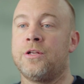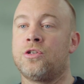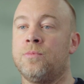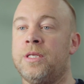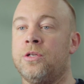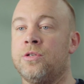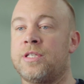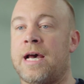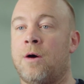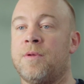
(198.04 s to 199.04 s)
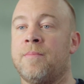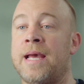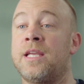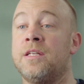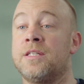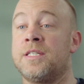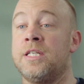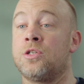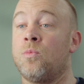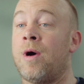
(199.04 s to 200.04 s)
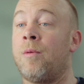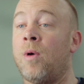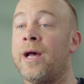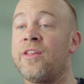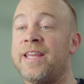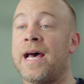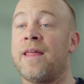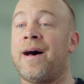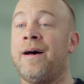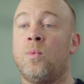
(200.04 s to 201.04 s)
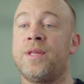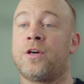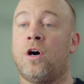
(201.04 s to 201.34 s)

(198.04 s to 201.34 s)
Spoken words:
it should be used to help you make your decision one way or the other with